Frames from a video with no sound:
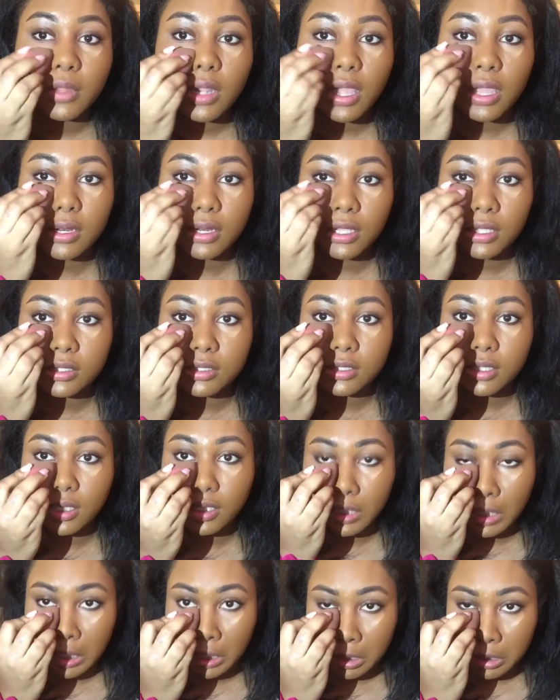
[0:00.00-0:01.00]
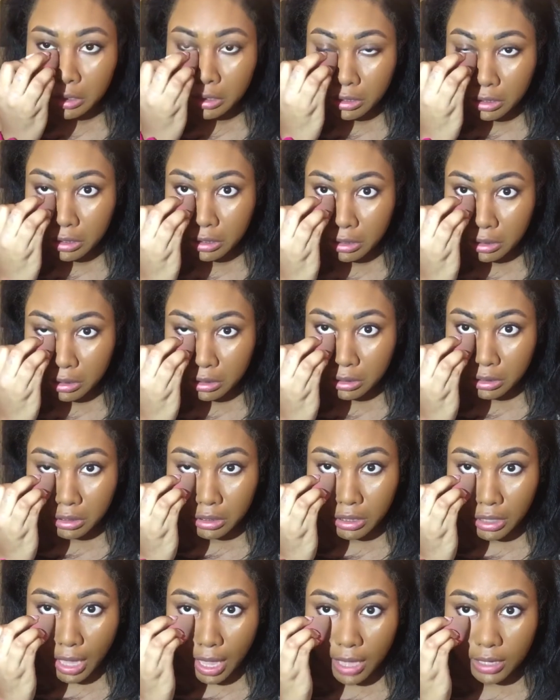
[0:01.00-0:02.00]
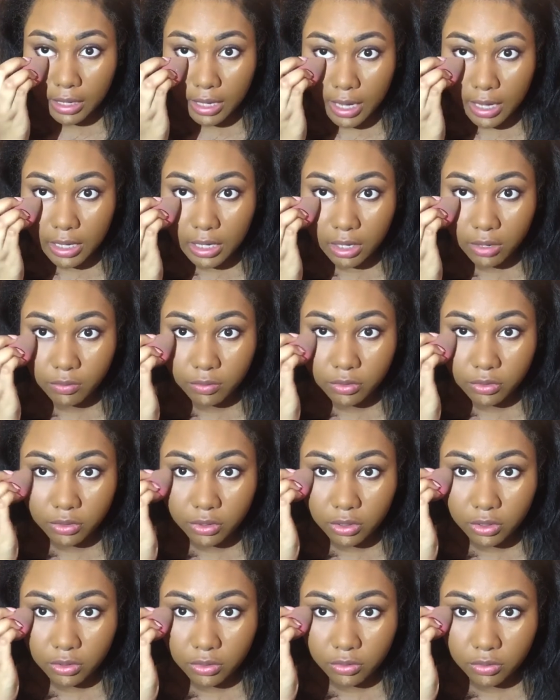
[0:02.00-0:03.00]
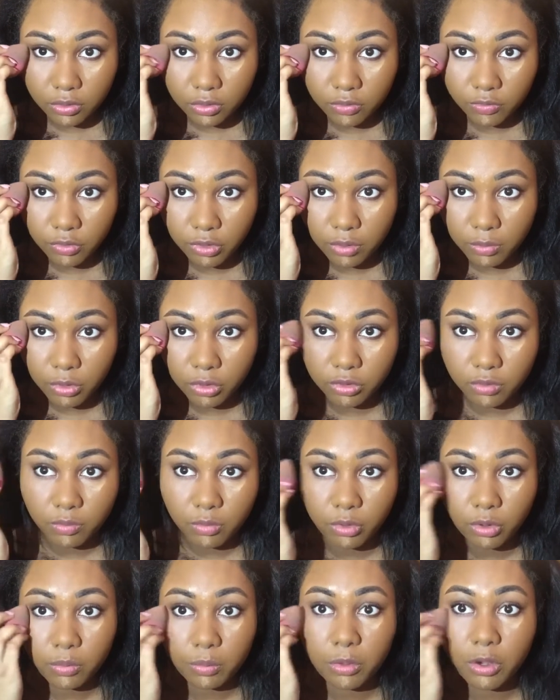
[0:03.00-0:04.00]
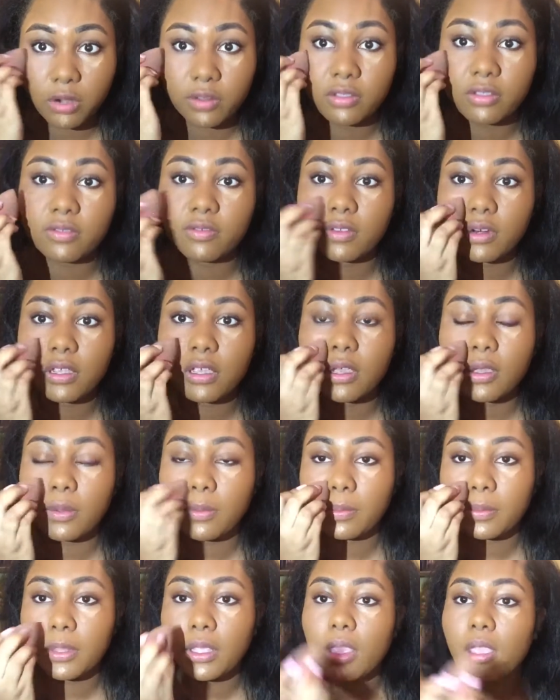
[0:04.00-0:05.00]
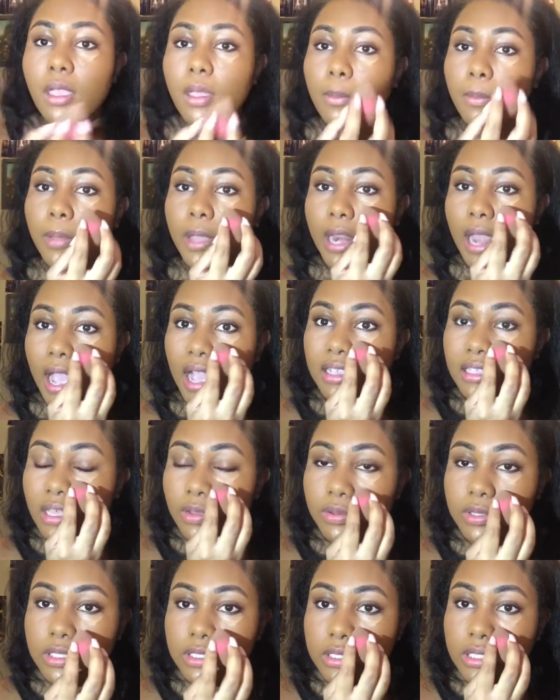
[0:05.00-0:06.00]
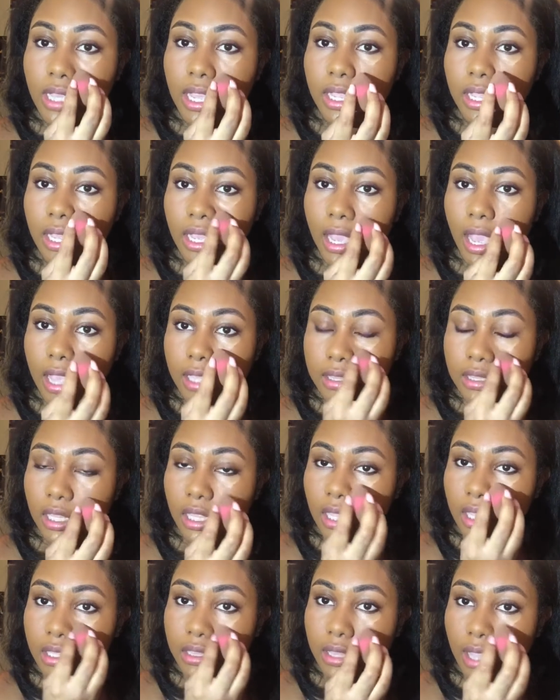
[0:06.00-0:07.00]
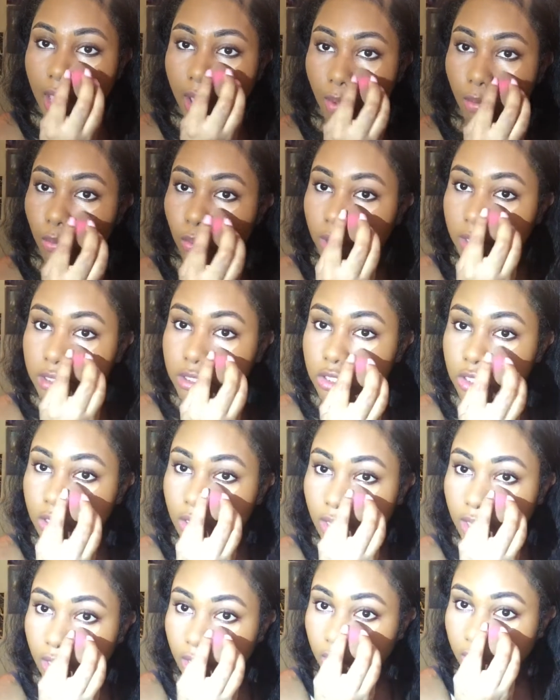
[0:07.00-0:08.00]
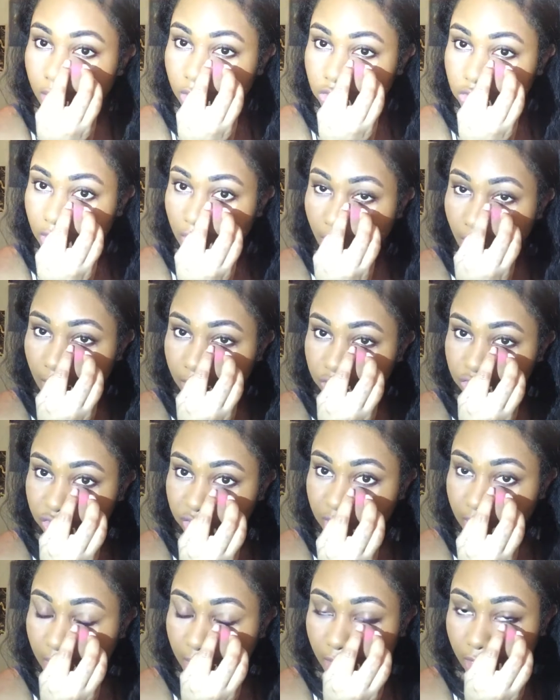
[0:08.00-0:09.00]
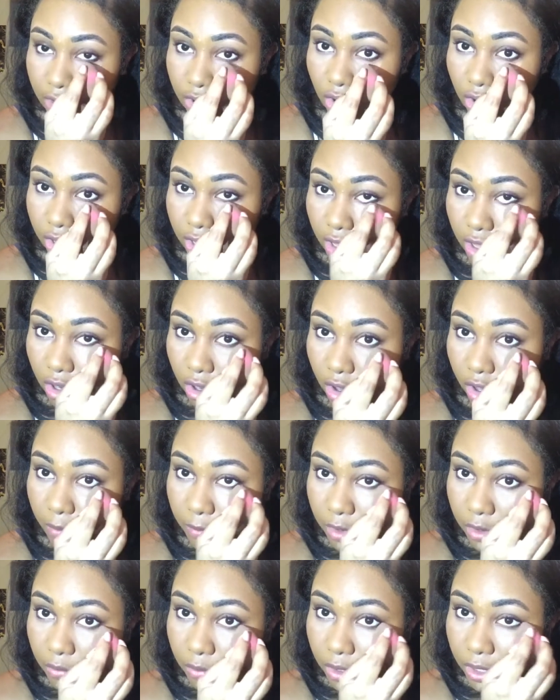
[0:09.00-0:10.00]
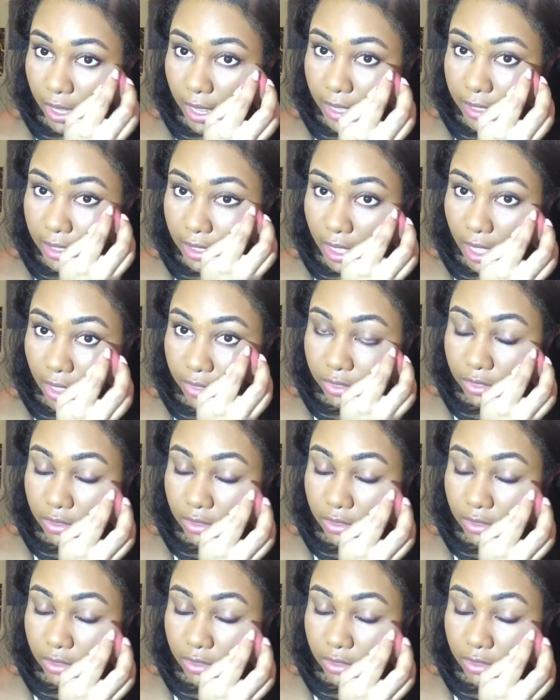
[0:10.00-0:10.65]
At least, like, that lighting was used for the most important part of this video. But as I was saying, I think that once Alicia Ashley and Arnell Armin were like, yeah,